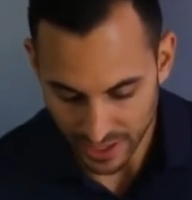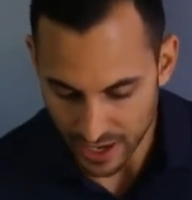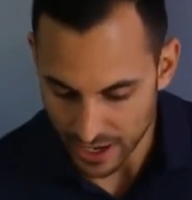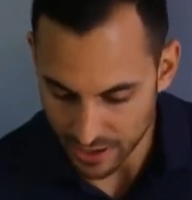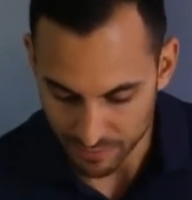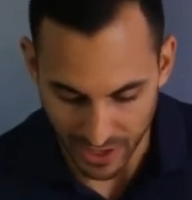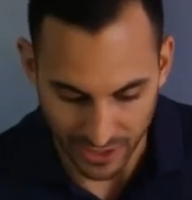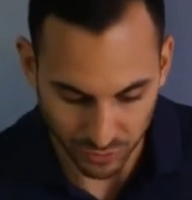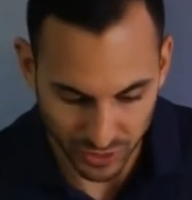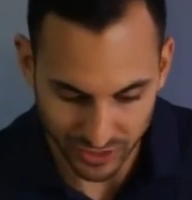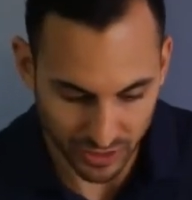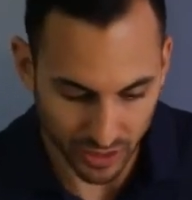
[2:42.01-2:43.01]
As
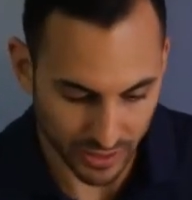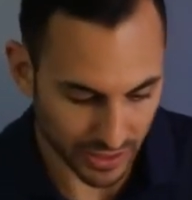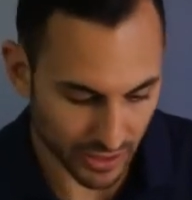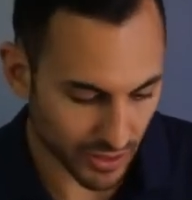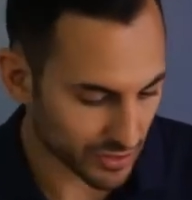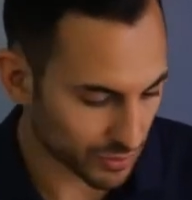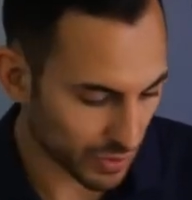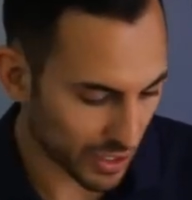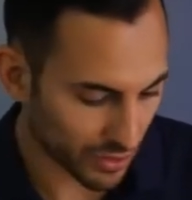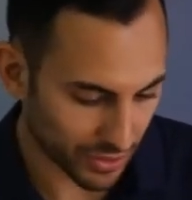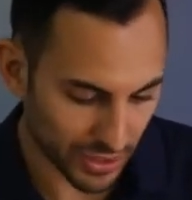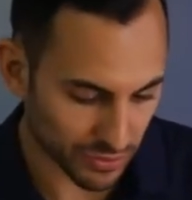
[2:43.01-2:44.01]
we saw here as
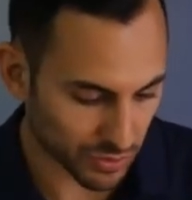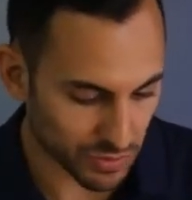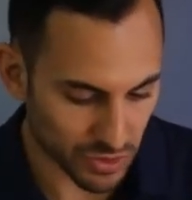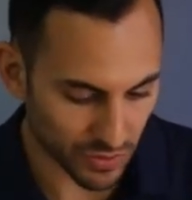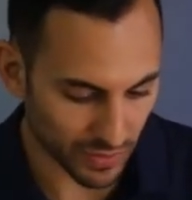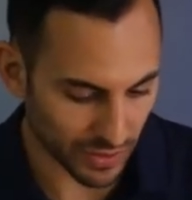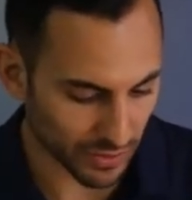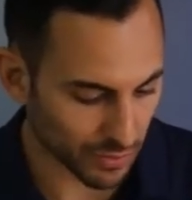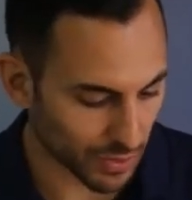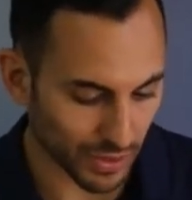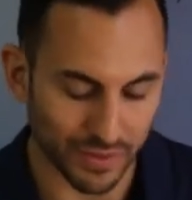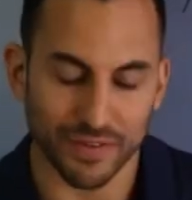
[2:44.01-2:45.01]
well, things were moving
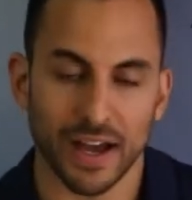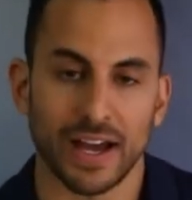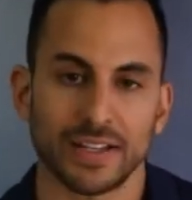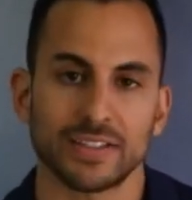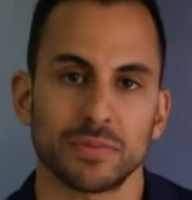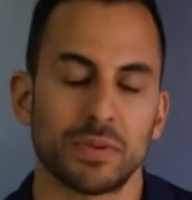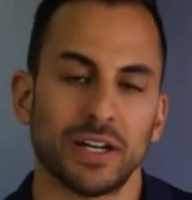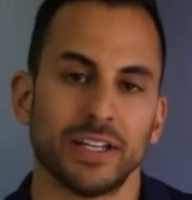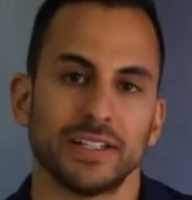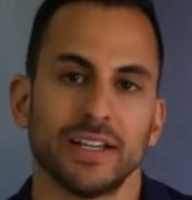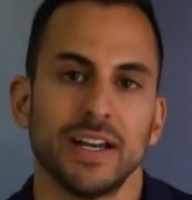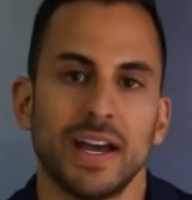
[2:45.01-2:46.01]
really fast, but